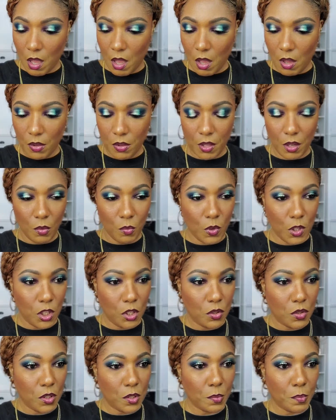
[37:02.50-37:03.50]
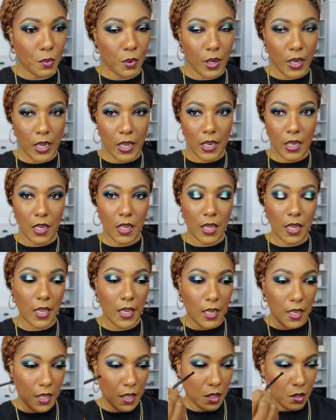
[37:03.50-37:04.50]
Although when you spray it, it
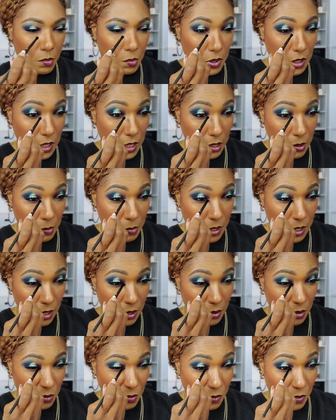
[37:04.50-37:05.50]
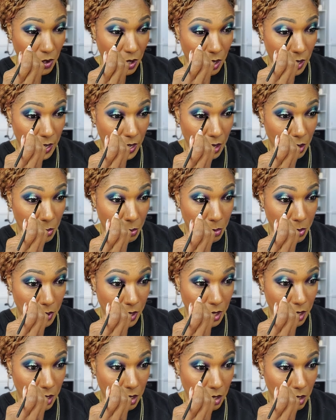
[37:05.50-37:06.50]
kind of helps keep down the fallout,
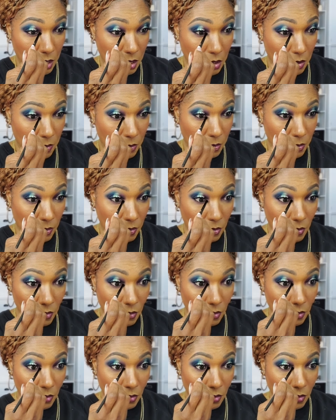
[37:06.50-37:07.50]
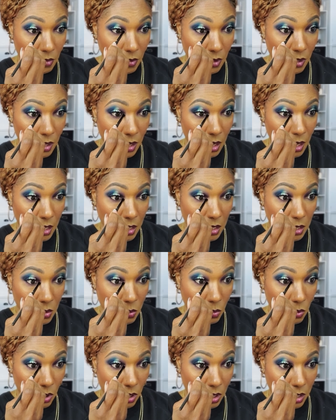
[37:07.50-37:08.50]
but... I just
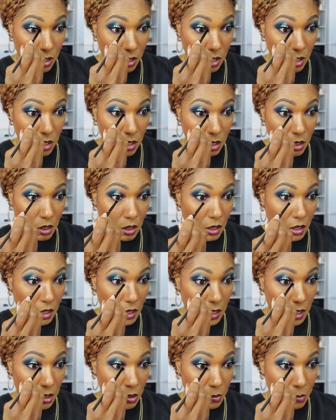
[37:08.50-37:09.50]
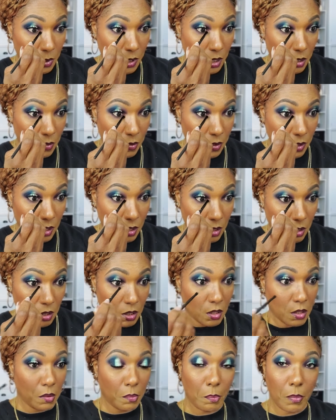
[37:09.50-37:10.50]
want just a little bit of a
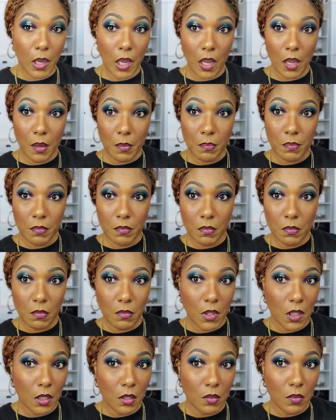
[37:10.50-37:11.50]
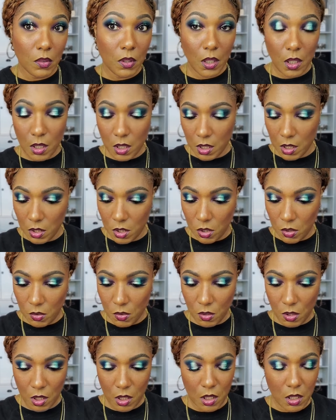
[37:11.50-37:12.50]
pop, you know, nothing too
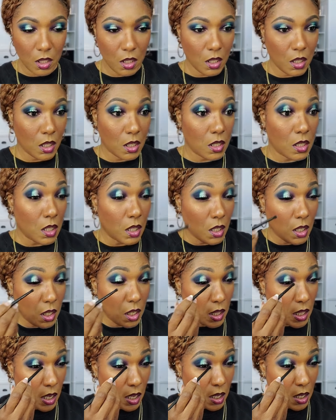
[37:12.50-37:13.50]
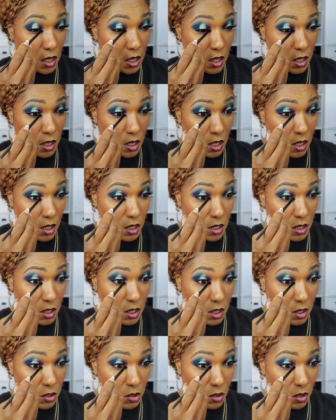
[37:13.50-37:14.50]
crazy. Because, honey, that
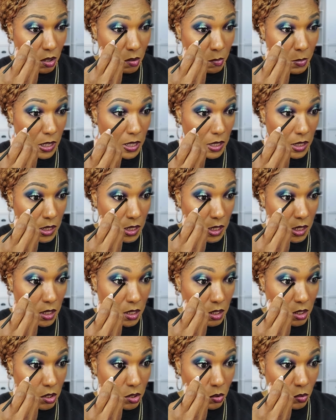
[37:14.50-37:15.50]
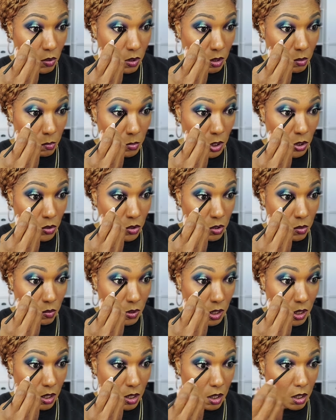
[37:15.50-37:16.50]
center of my lid is doing the most
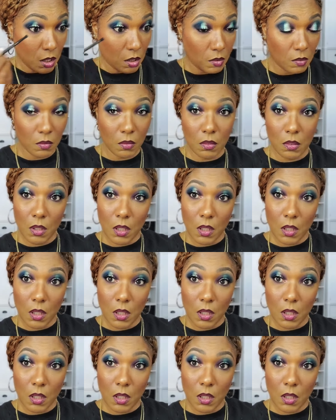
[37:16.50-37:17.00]
right now.